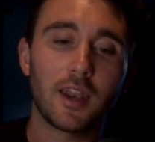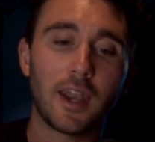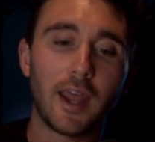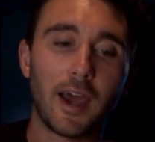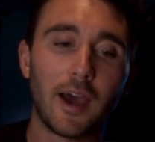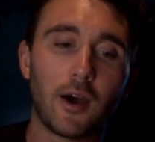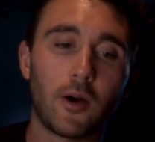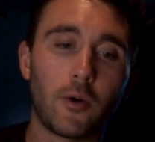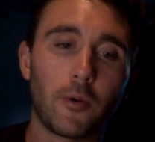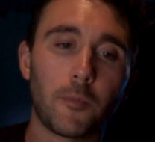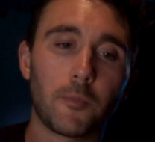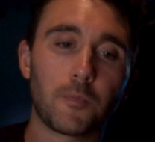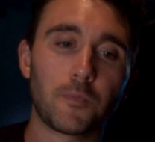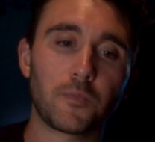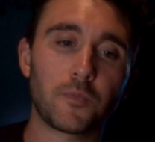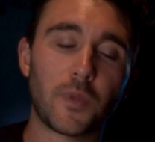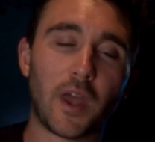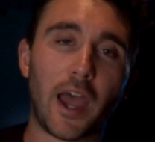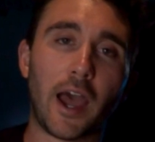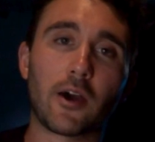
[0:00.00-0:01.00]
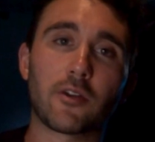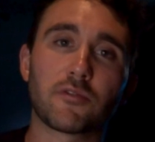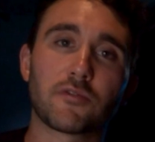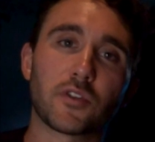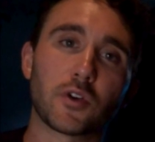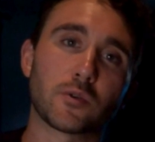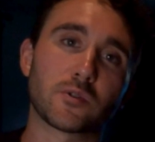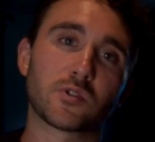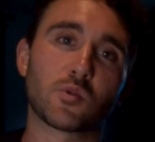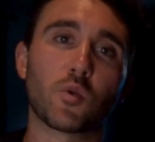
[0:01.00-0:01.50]
Now, out
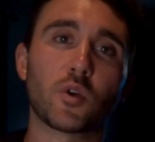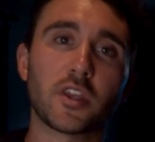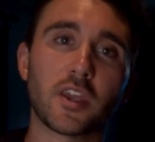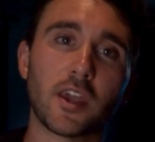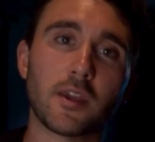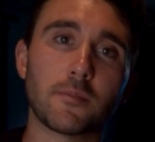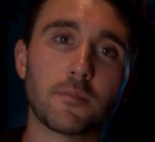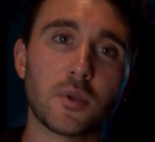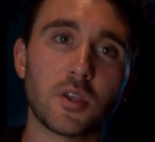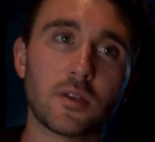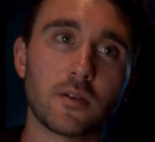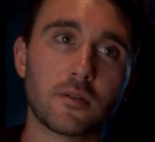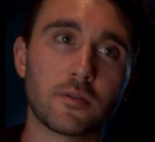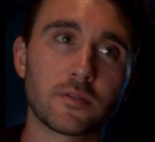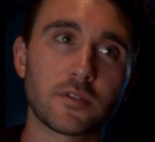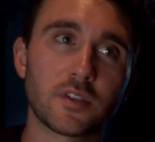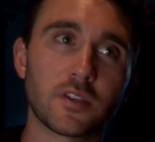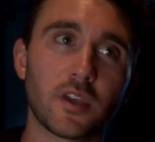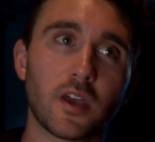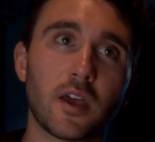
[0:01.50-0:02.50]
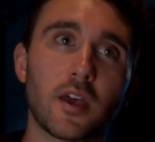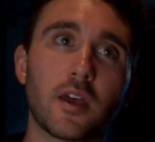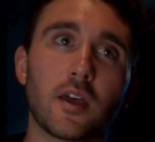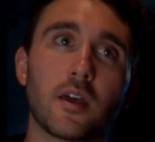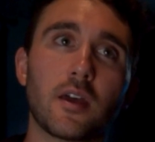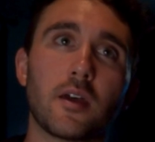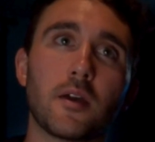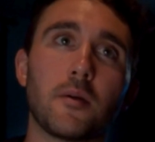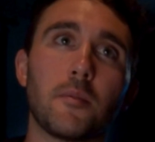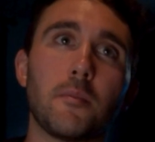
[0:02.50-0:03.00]
of those 28 meals,
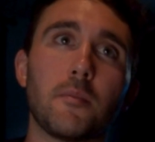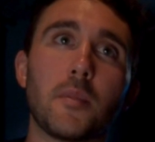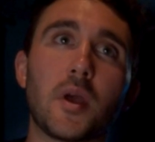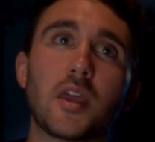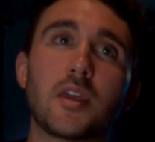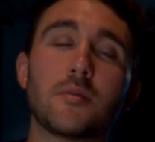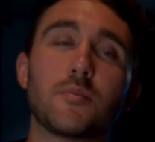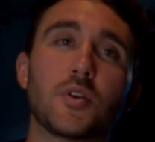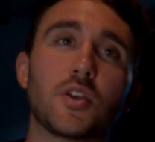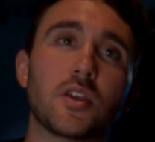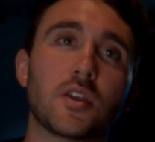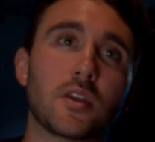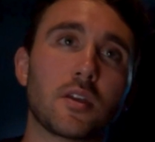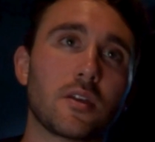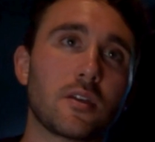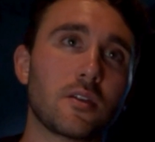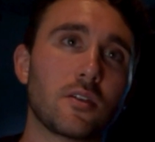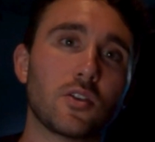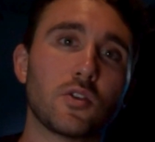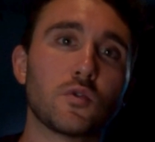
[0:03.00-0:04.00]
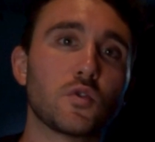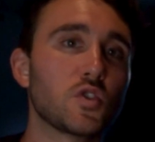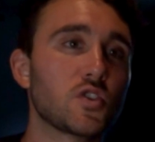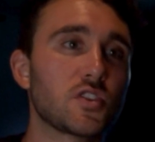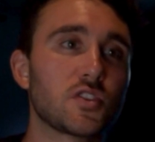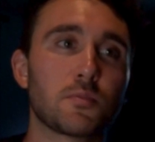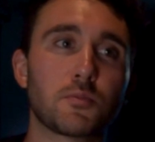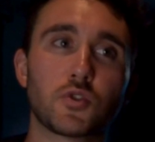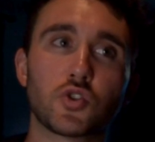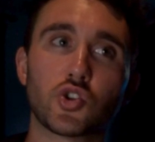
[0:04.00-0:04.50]
maybe you
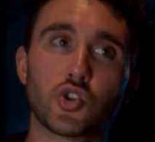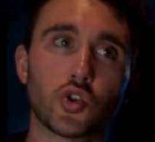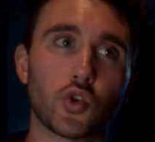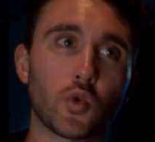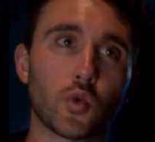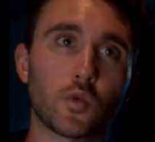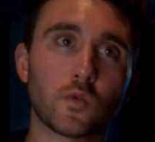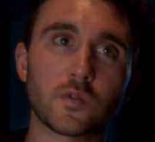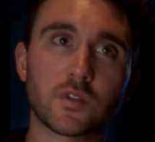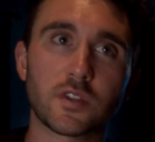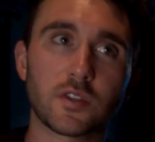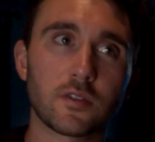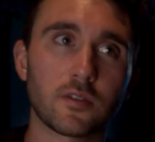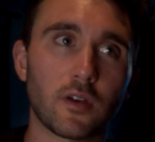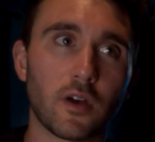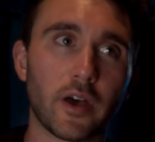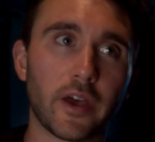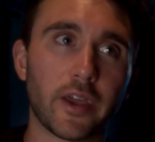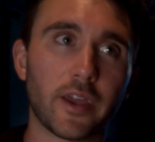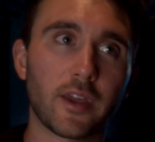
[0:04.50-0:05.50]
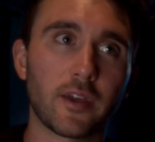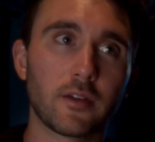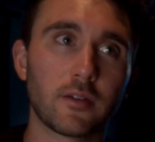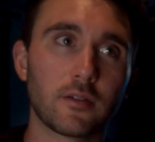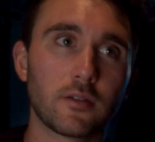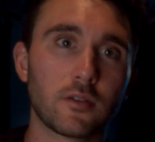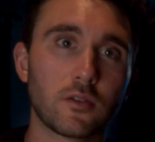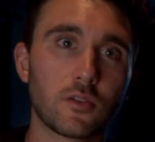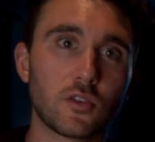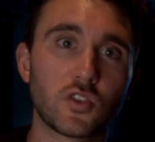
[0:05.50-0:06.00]
just choose like
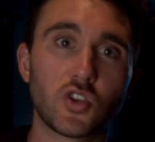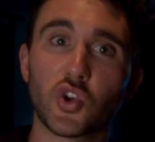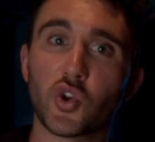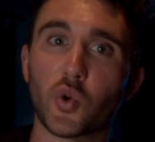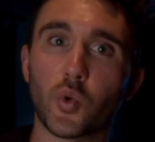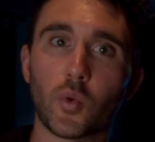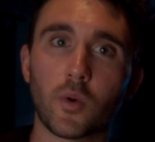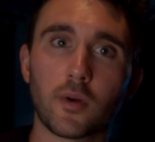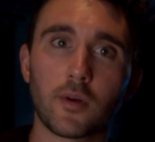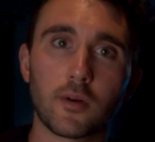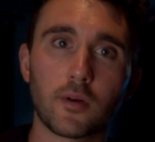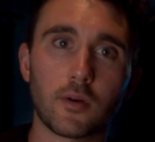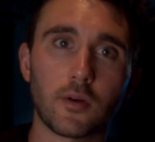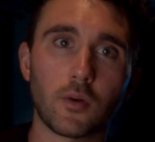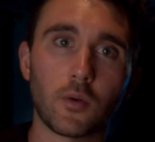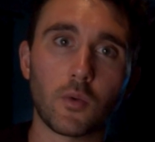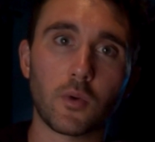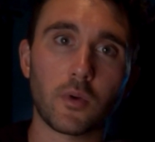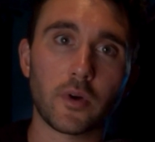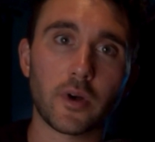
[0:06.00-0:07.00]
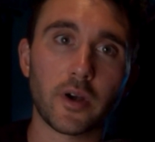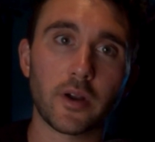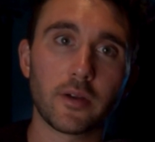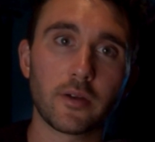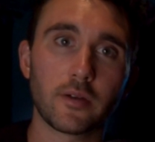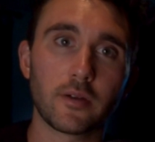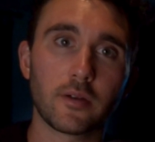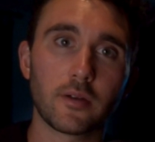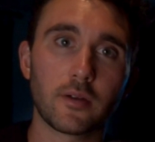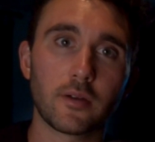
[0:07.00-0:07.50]
2 or